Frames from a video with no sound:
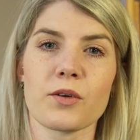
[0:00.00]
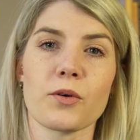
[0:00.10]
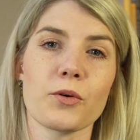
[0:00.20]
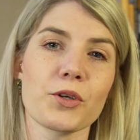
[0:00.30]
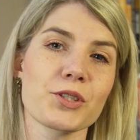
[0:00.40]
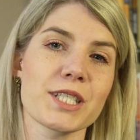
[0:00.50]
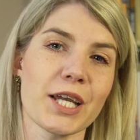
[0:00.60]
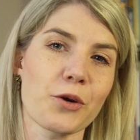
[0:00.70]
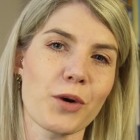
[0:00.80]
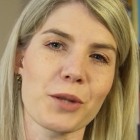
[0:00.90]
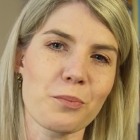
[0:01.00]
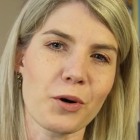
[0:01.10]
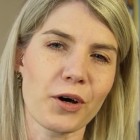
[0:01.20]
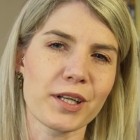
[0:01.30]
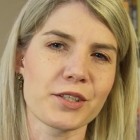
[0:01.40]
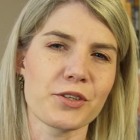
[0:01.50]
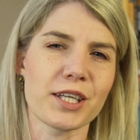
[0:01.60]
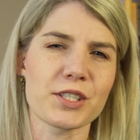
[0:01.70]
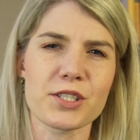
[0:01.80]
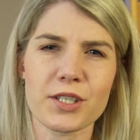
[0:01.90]
Or you take one part and you
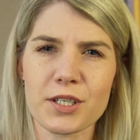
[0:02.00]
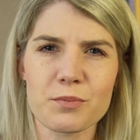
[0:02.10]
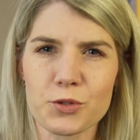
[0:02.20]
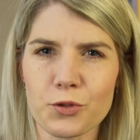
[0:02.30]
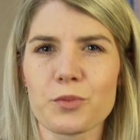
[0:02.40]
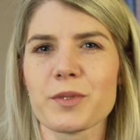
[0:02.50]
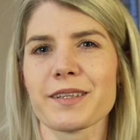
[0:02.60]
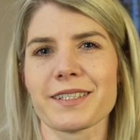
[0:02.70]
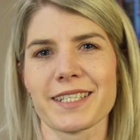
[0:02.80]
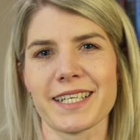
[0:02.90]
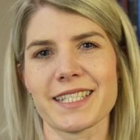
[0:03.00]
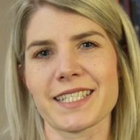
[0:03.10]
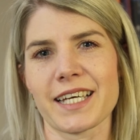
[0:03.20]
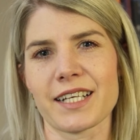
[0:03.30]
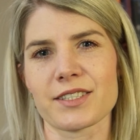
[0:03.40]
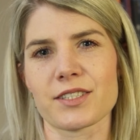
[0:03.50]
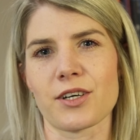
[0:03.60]
get so absorbed in the details